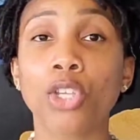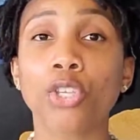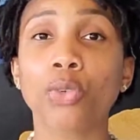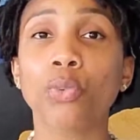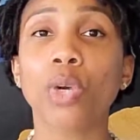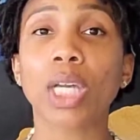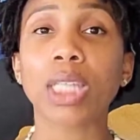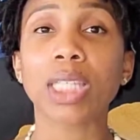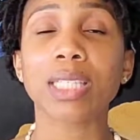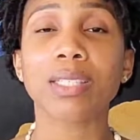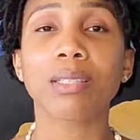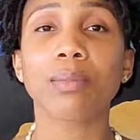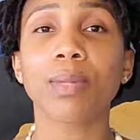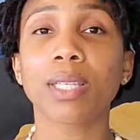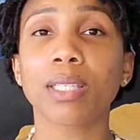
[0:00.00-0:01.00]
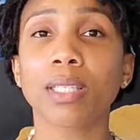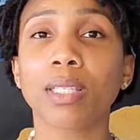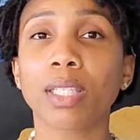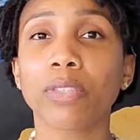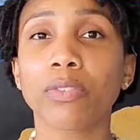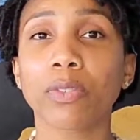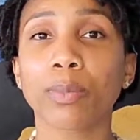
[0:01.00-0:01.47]
You want this to be a
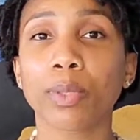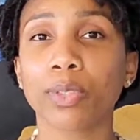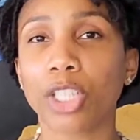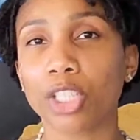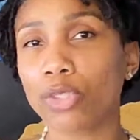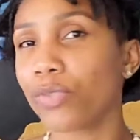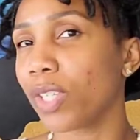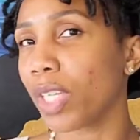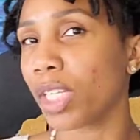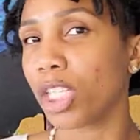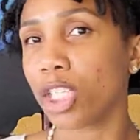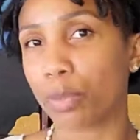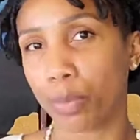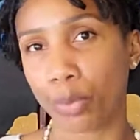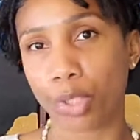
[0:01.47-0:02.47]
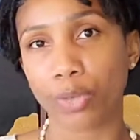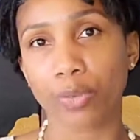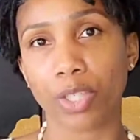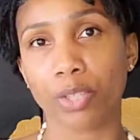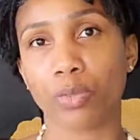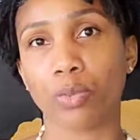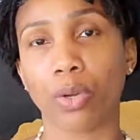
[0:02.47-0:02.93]
deliverable that you've done in your
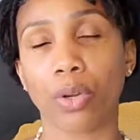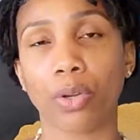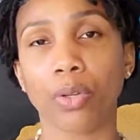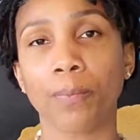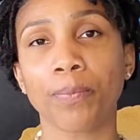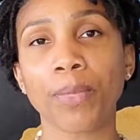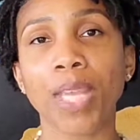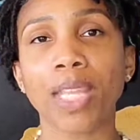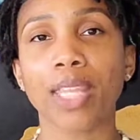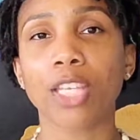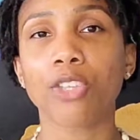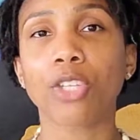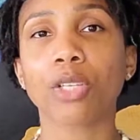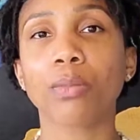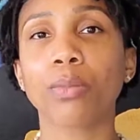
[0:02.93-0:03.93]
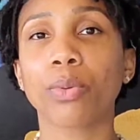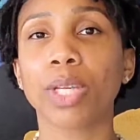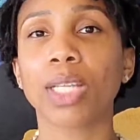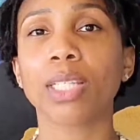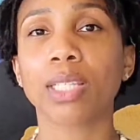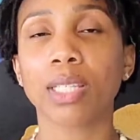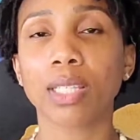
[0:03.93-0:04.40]
previous role that you can
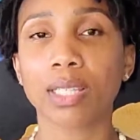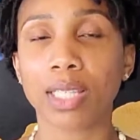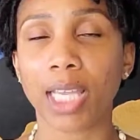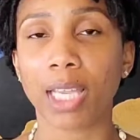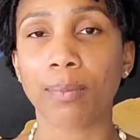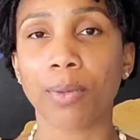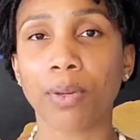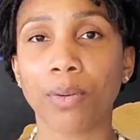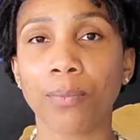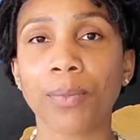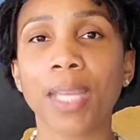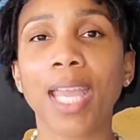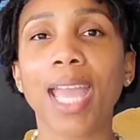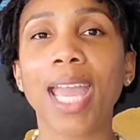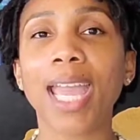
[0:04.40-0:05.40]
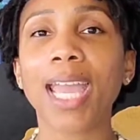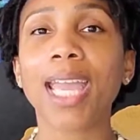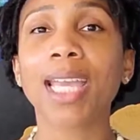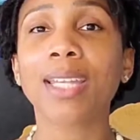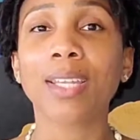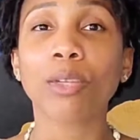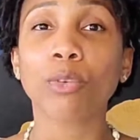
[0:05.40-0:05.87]
bring to the table
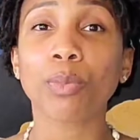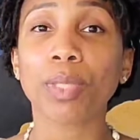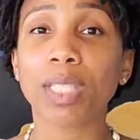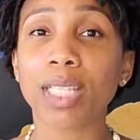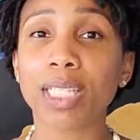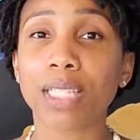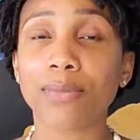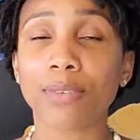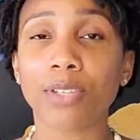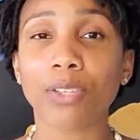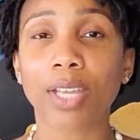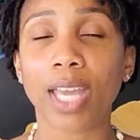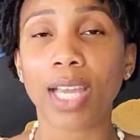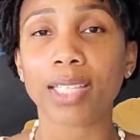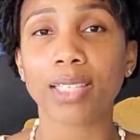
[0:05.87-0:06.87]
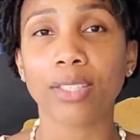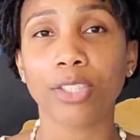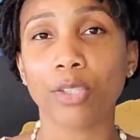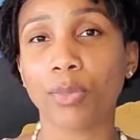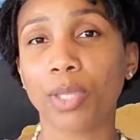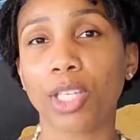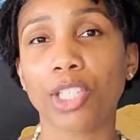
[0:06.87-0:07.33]
and it will be easy for you to
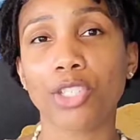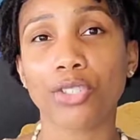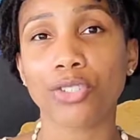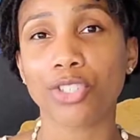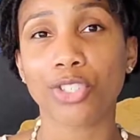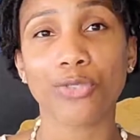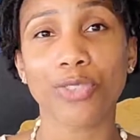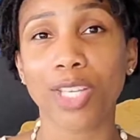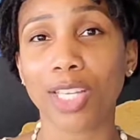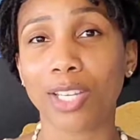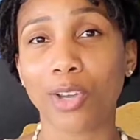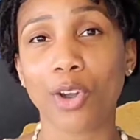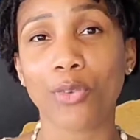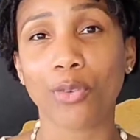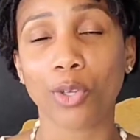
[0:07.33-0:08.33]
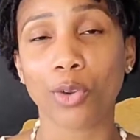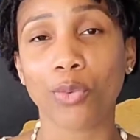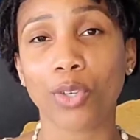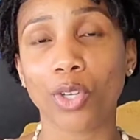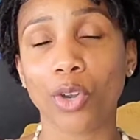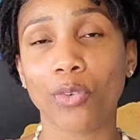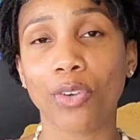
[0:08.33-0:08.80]
execute because you, have done it over and
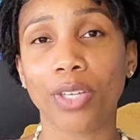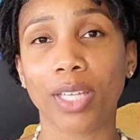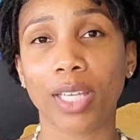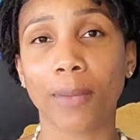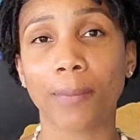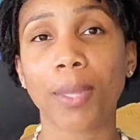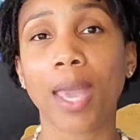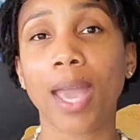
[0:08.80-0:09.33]
over and over again.